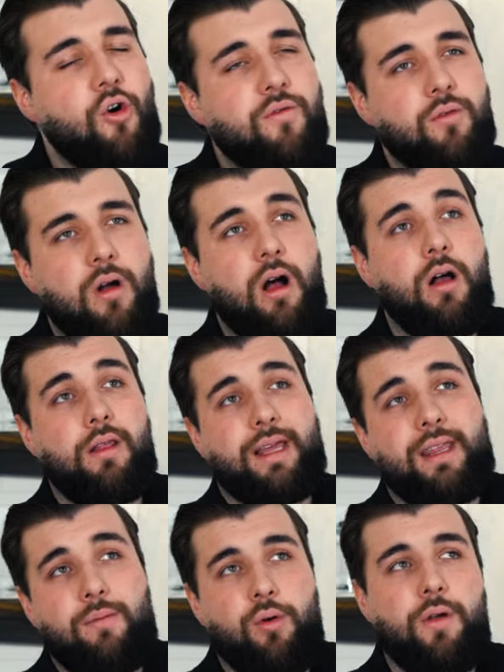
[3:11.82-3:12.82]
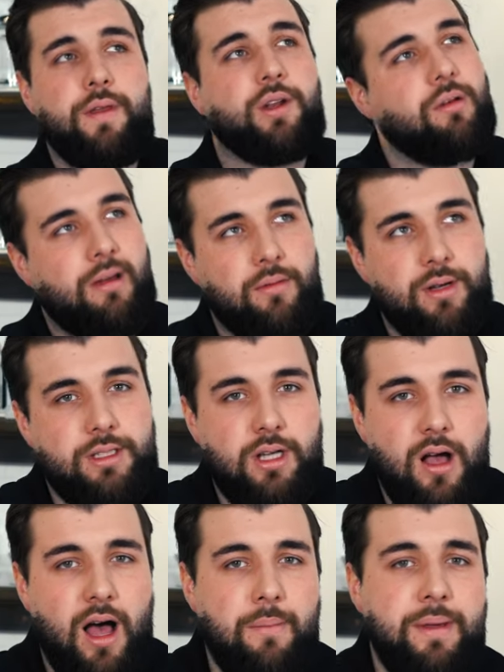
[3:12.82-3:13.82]
overall, like the important thing to remember is
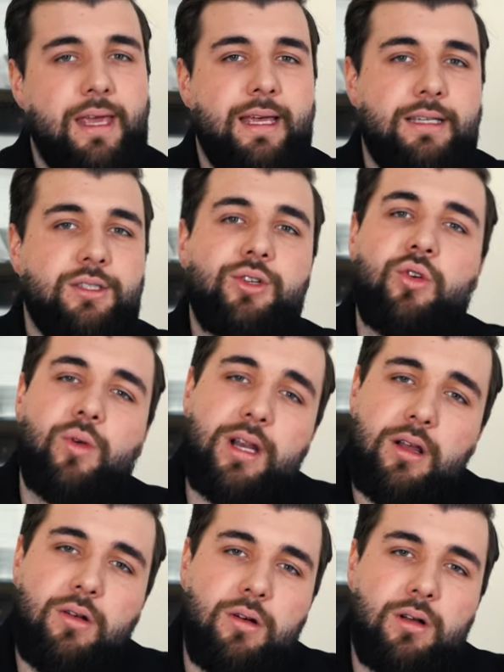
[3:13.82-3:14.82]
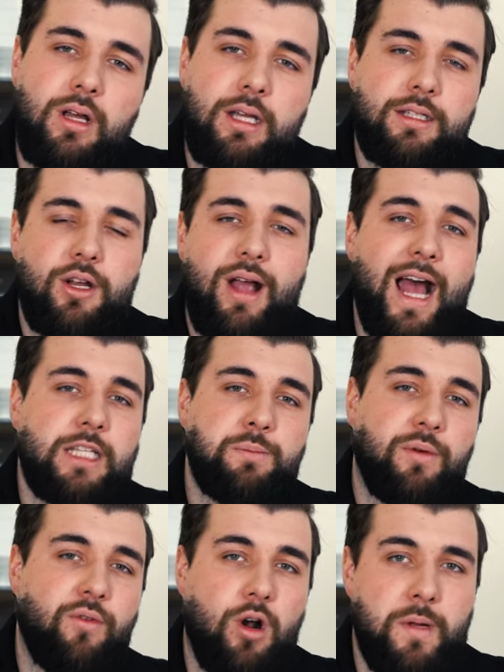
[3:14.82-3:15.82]
copy is critical to your ad's
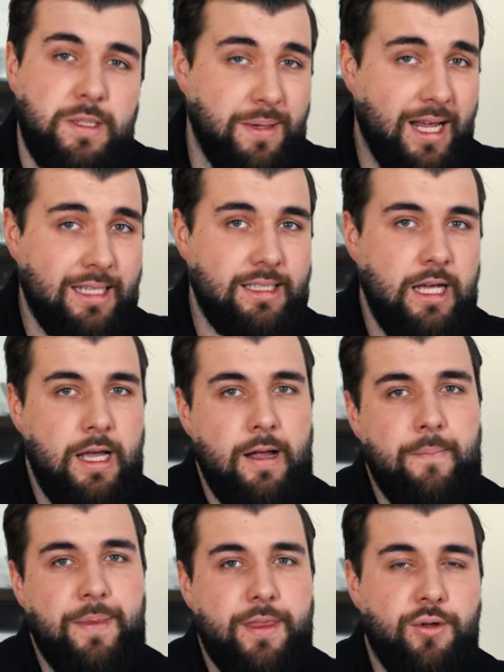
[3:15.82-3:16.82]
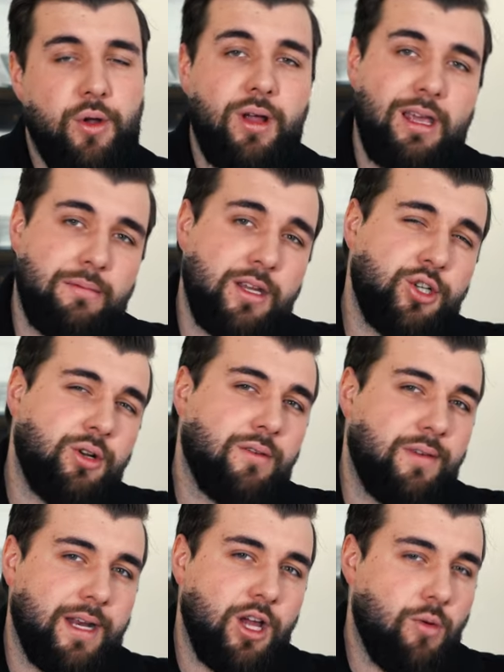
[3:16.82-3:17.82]
performance because your image and your
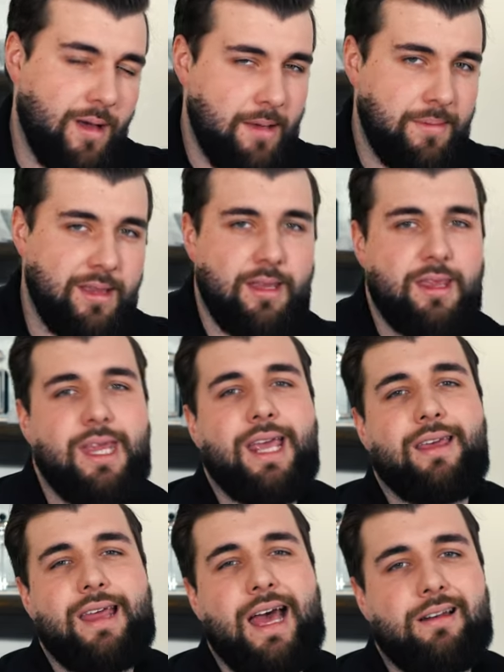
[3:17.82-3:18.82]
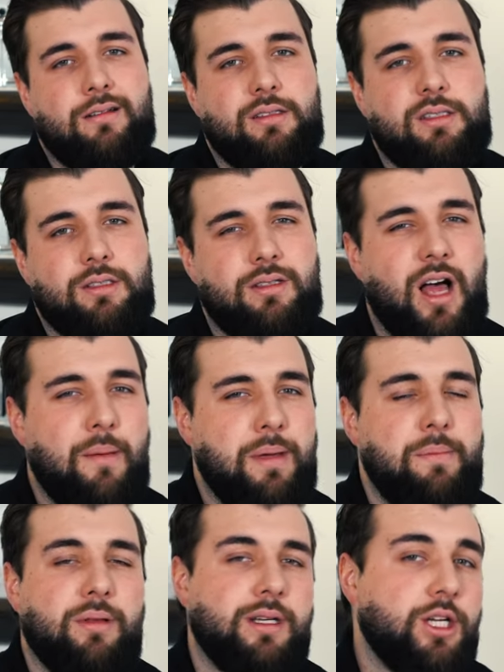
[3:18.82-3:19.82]
video might be the thing that stop
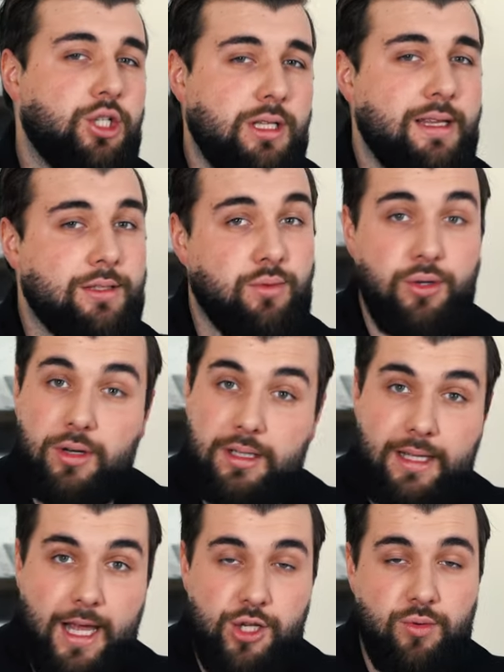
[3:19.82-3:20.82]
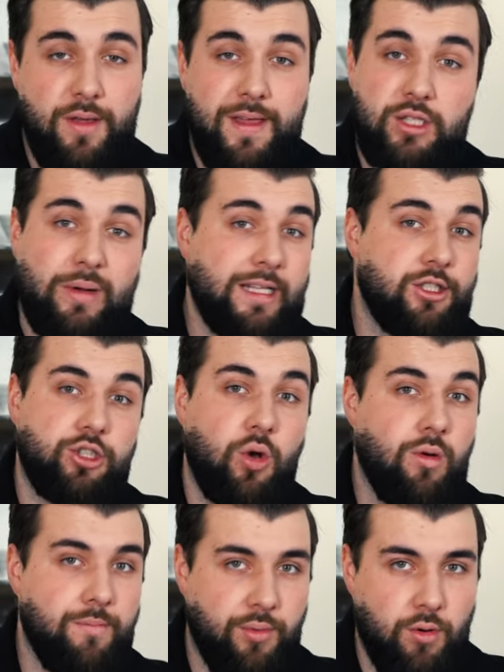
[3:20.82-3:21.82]
people initially. That's what they're gonna engage with. That's why it's
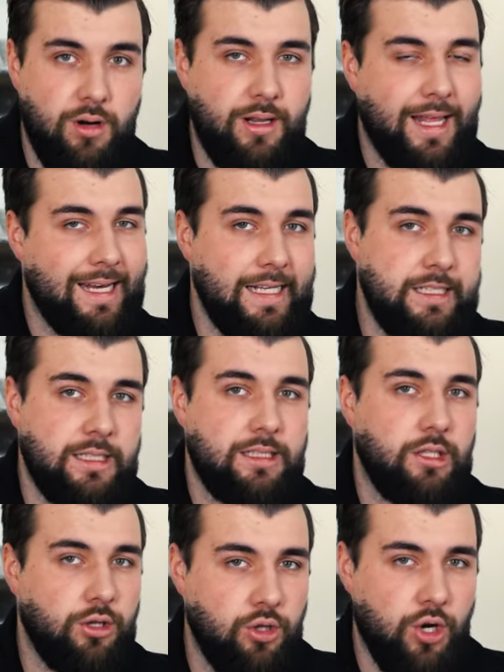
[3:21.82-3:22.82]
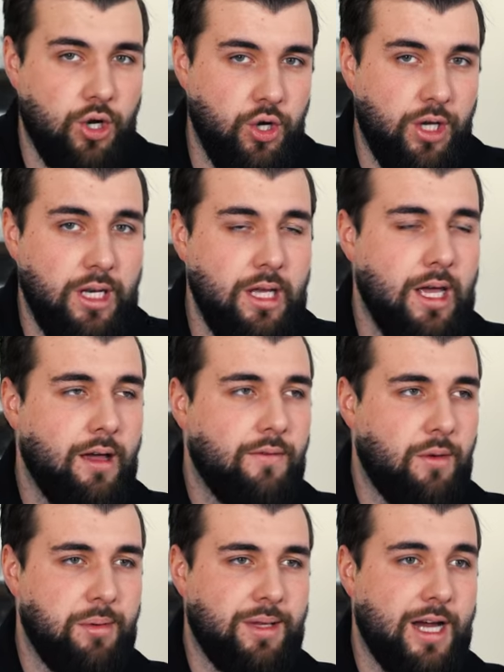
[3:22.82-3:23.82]
so important. Like it needs to still look good
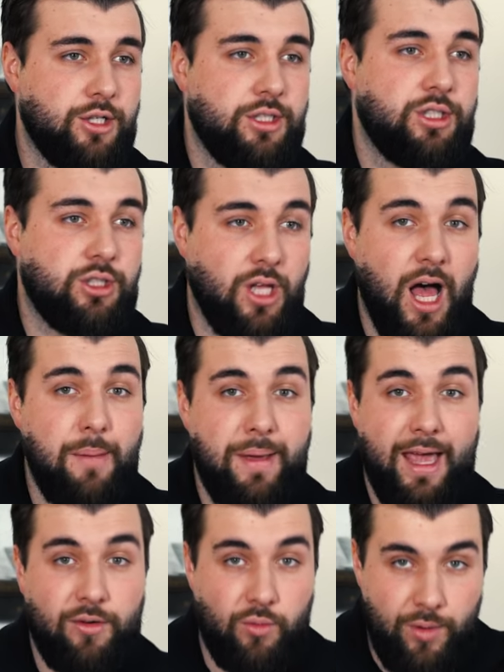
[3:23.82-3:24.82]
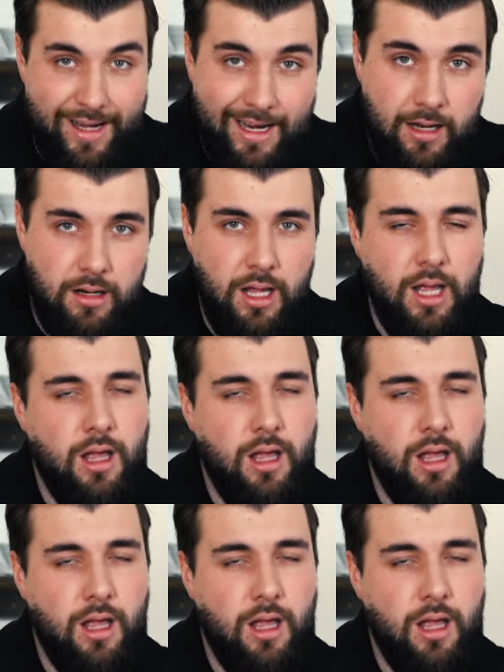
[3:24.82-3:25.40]
for people to actually stop and read it.